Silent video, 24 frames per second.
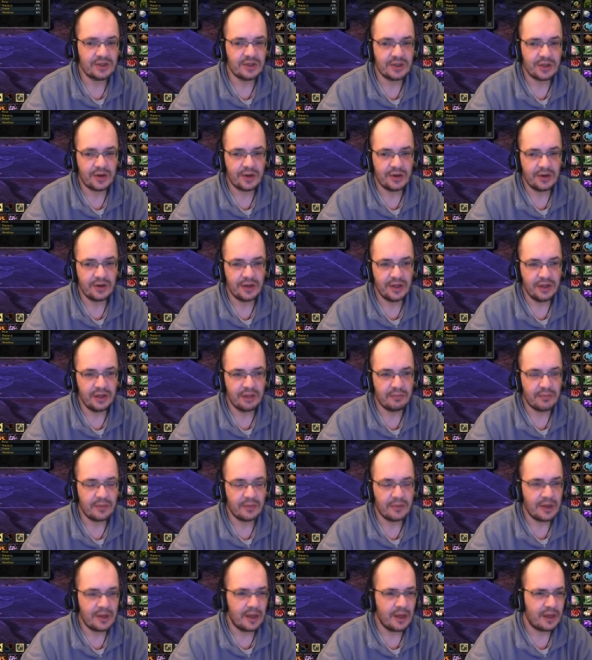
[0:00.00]
because you're going to
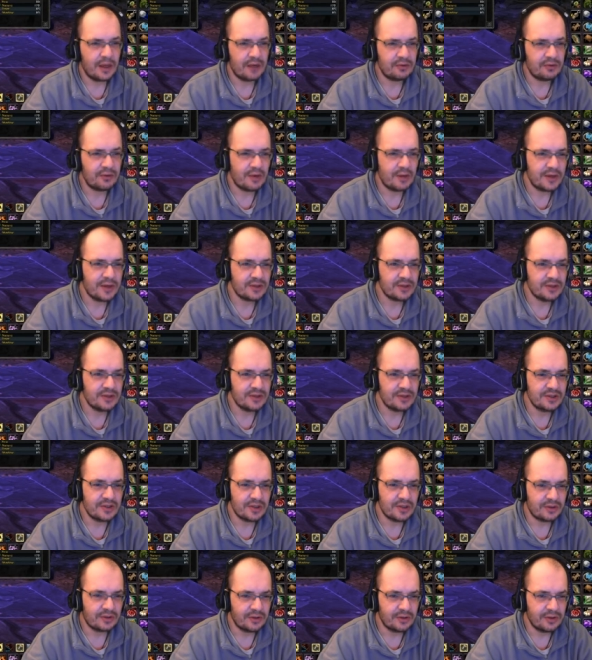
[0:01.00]
need him. I tried
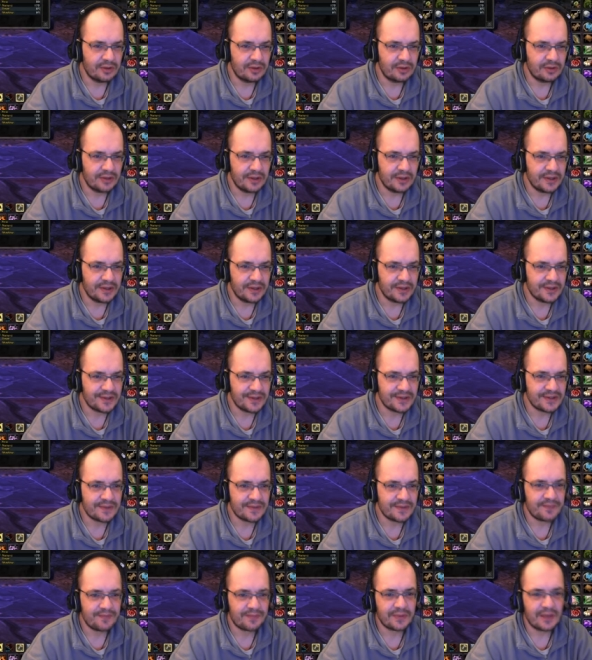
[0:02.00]
using the turtle in
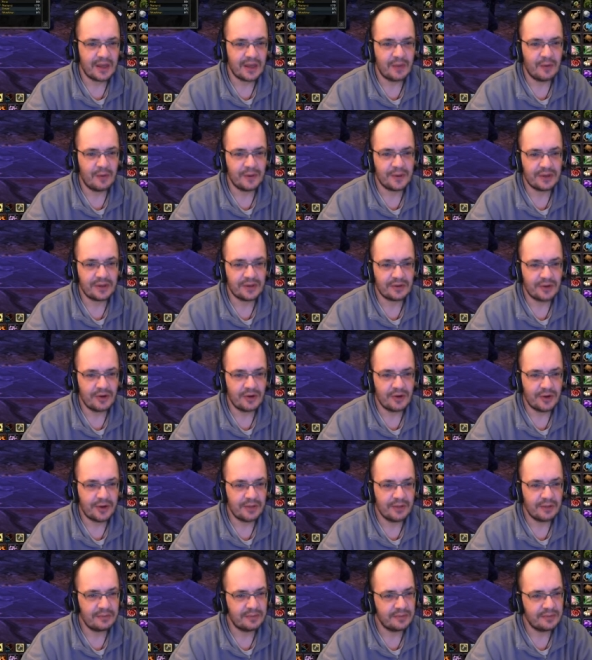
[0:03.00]
this. I went and
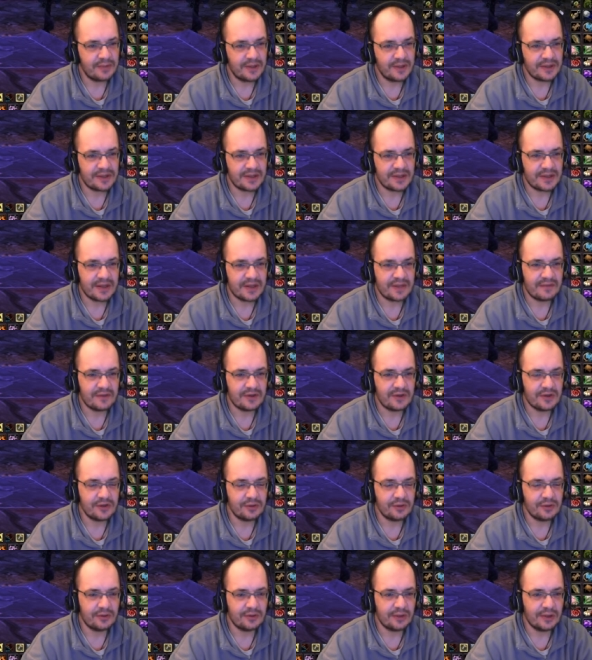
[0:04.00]
got him. There's another
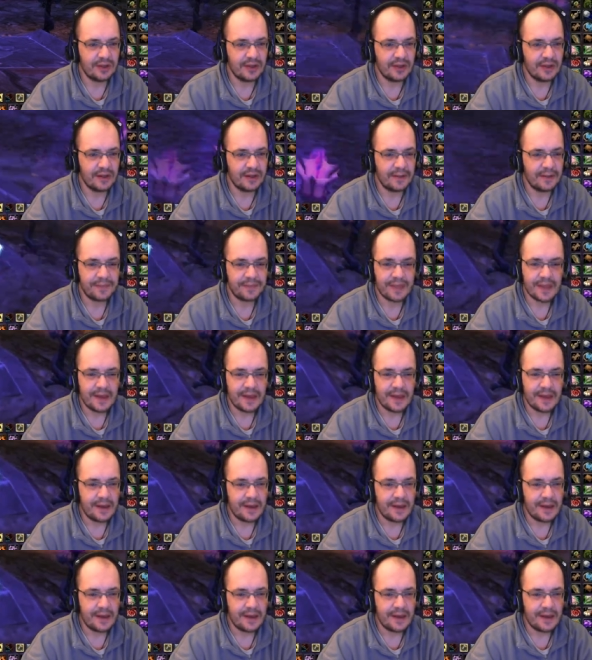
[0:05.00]
video altogether.